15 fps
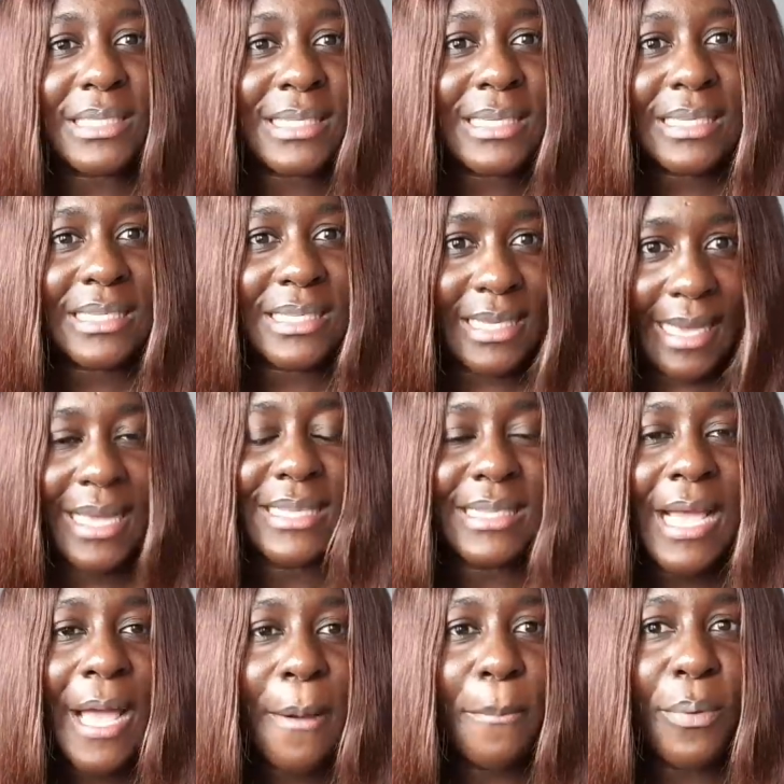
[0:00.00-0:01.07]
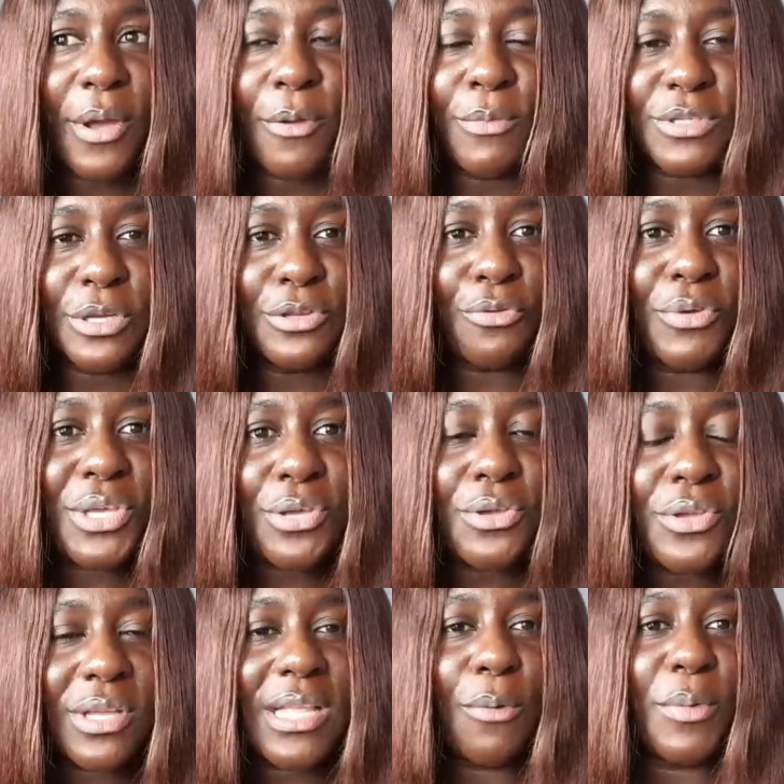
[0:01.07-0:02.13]
it is, yes. But it was on the
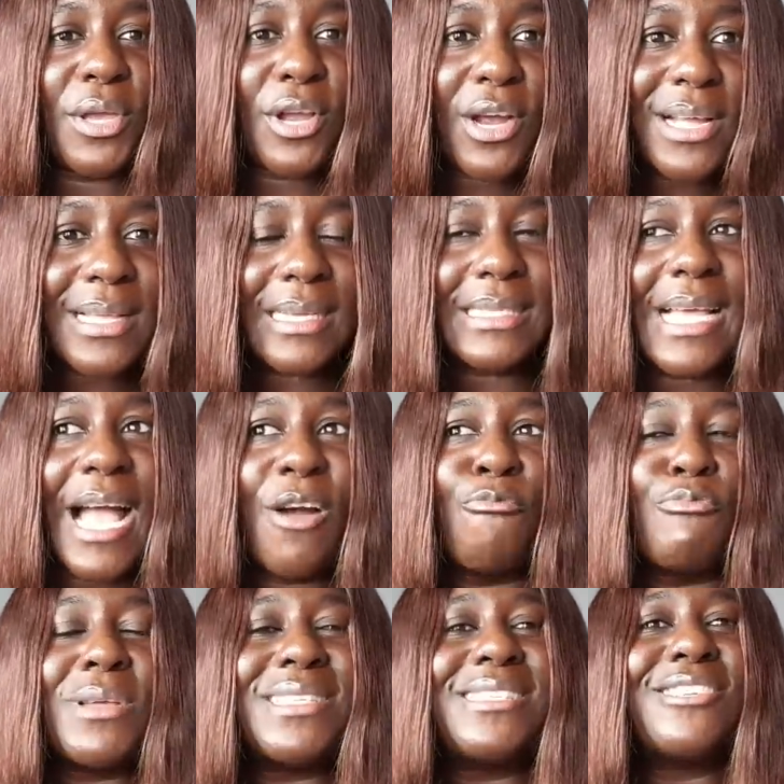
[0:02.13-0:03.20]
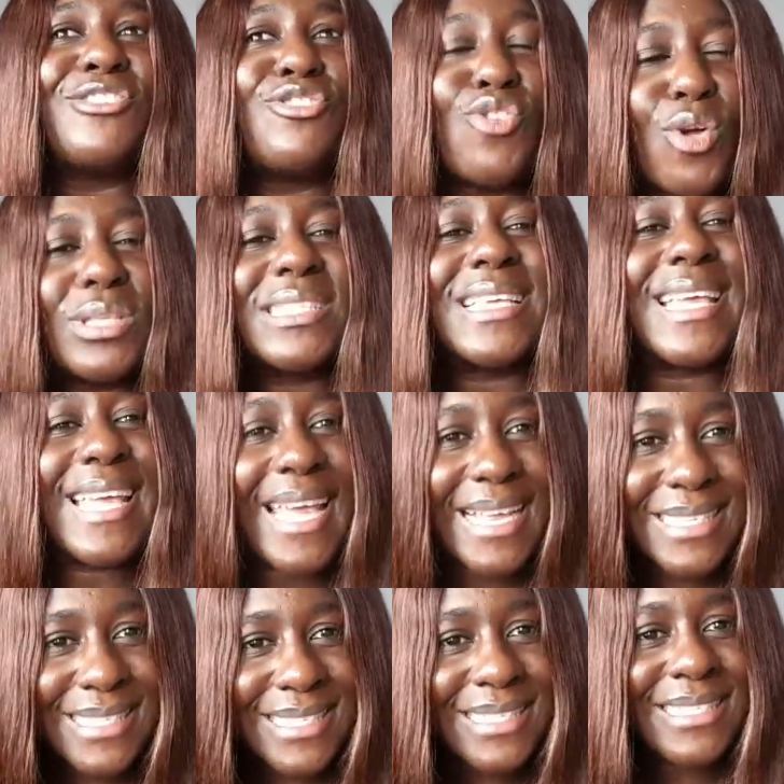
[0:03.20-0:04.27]
reunion that we heard it and we did not get